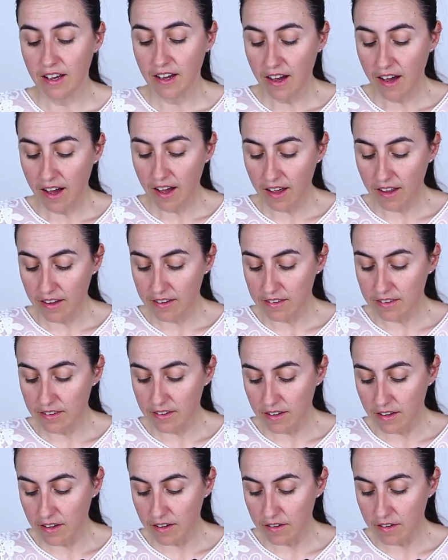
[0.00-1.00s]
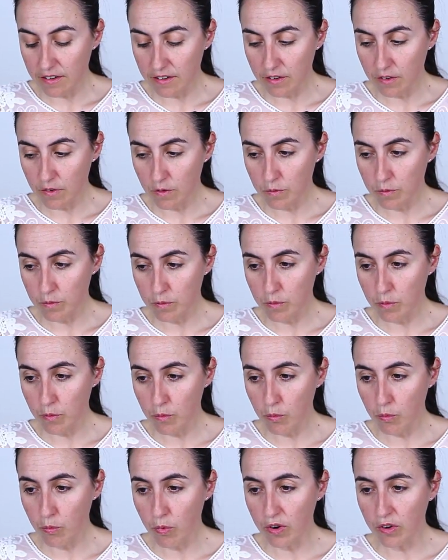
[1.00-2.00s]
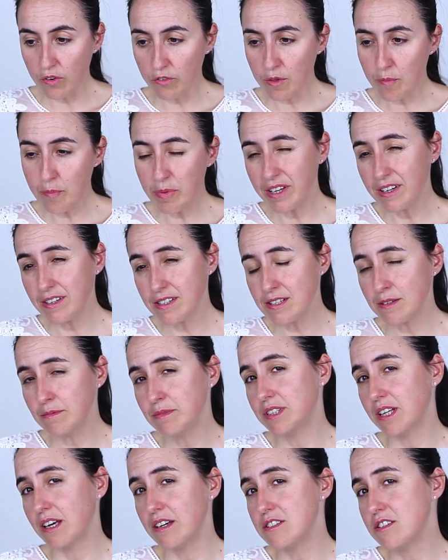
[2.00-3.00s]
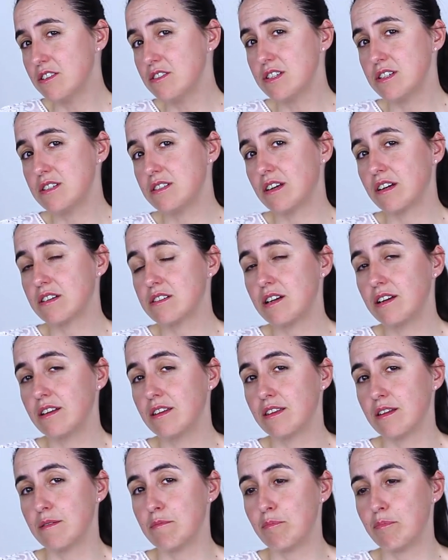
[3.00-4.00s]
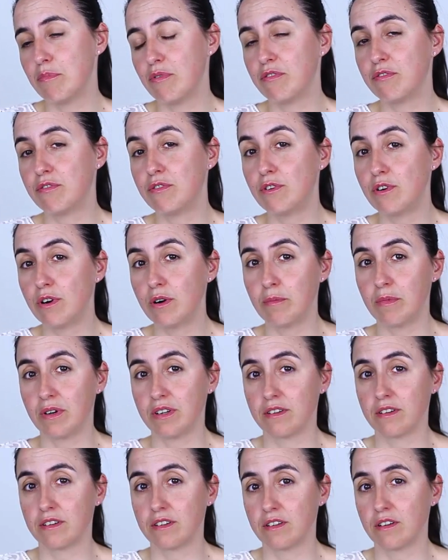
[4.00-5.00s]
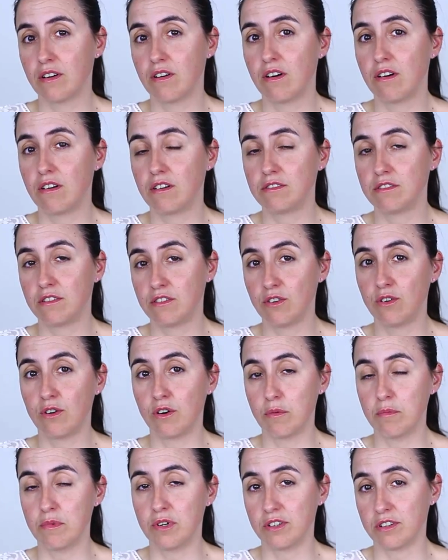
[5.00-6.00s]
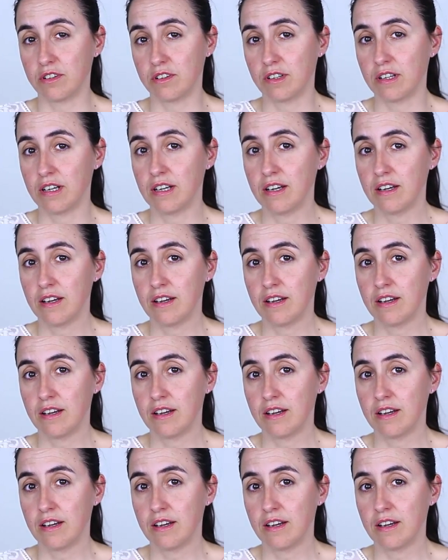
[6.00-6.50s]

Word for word: And uh, one of the biggest limitations is actually the performance of your model.